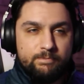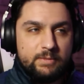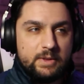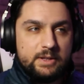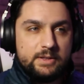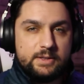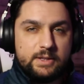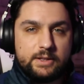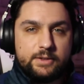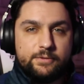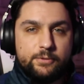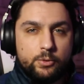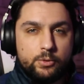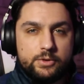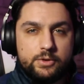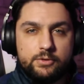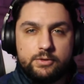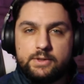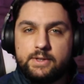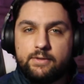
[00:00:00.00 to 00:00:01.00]

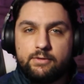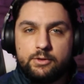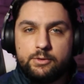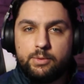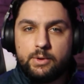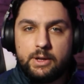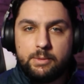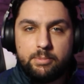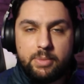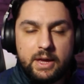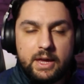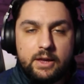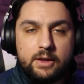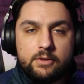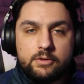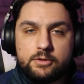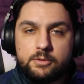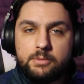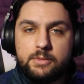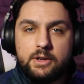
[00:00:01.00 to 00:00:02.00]
640 or
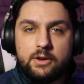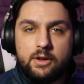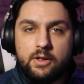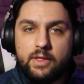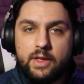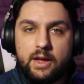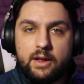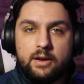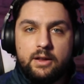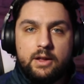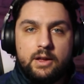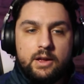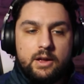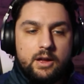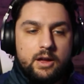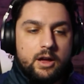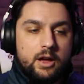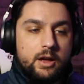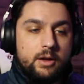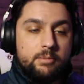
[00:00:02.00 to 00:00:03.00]
720p or something like that.
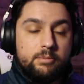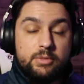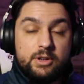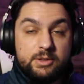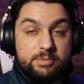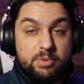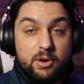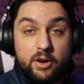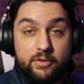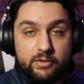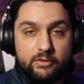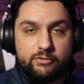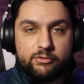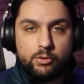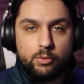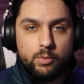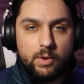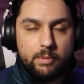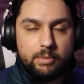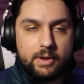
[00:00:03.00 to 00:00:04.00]
But it's perfect
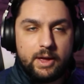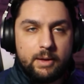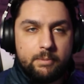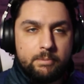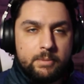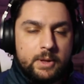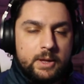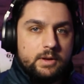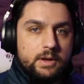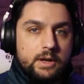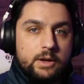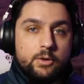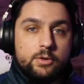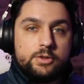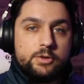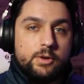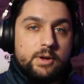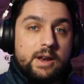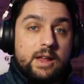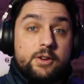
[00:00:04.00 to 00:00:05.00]
for a webcam. It
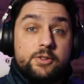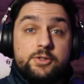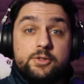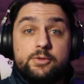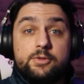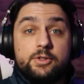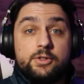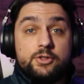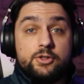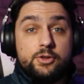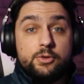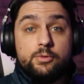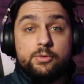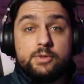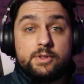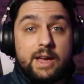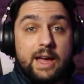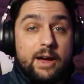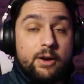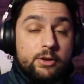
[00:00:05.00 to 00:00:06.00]
also allows you to
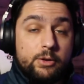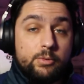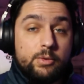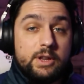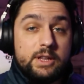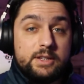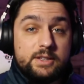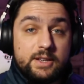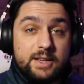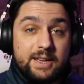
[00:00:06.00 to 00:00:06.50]
choose how you want it to